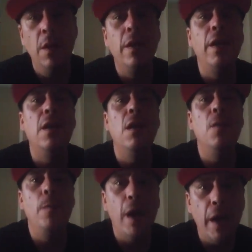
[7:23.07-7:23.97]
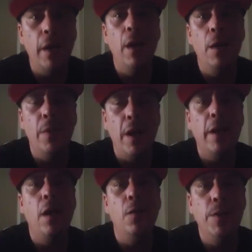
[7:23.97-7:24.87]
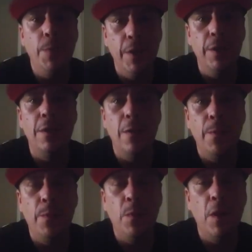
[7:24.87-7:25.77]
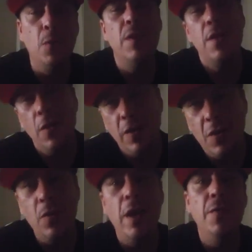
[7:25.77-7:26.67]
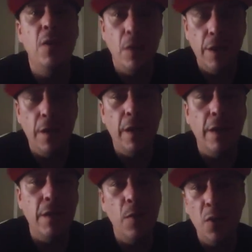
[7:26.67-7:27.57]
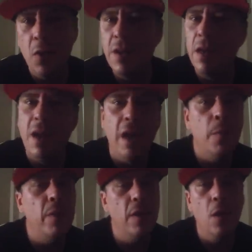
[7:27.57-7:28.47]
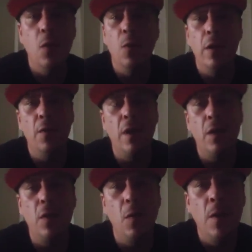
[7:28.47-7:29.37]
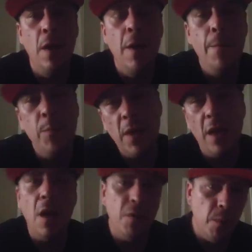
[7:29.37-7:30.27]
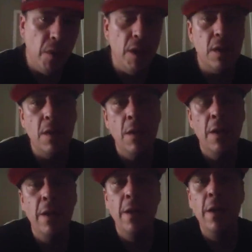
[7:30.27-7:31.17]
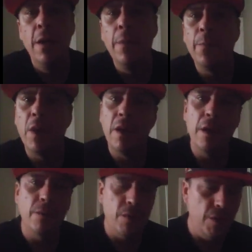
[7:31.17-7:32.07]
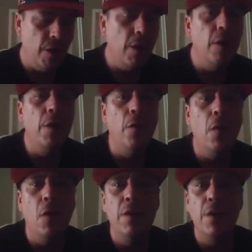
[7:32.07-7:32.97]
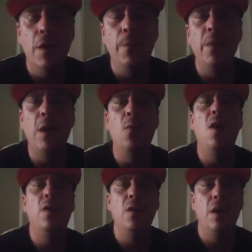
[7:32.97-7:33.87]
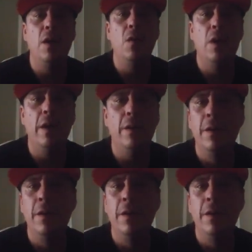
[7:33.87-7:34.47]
They called my name, and I got off the bus. There was still 2 left on there. I guess they were going to the camp or the low or whatever. I don't know. Get off the bus. And I'm just like, here you are, son. They walk you in, okay?